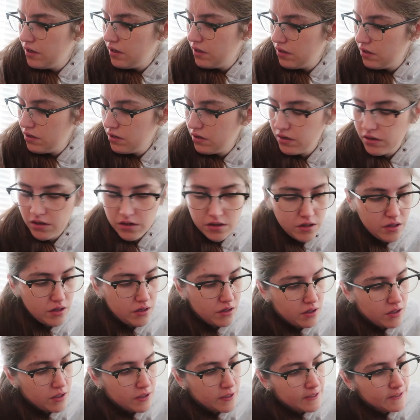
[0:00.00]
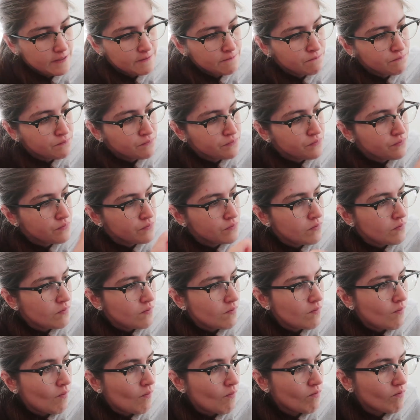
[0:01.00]
No drops, no
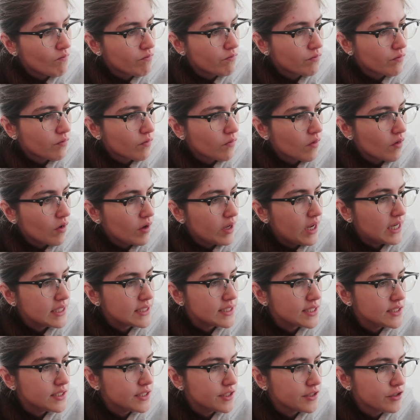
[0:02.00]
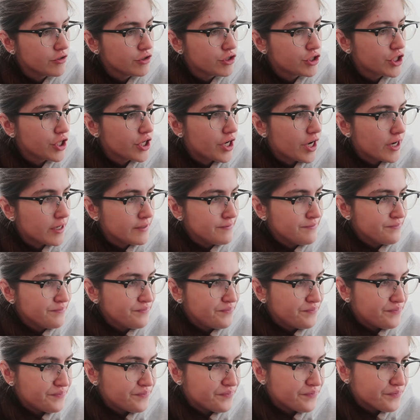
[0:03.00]
sugar. Yeah, it says zero sugar,
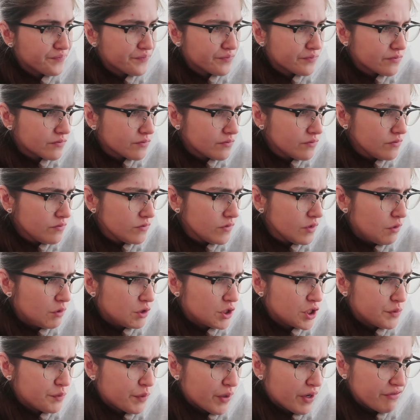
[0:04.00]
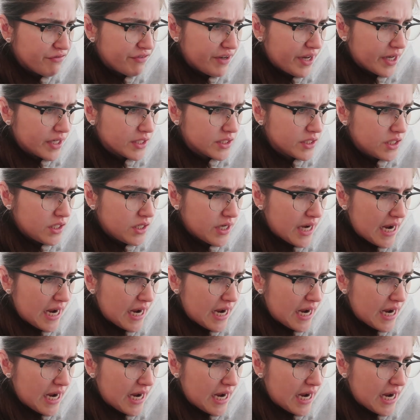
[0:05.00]
which is perfect,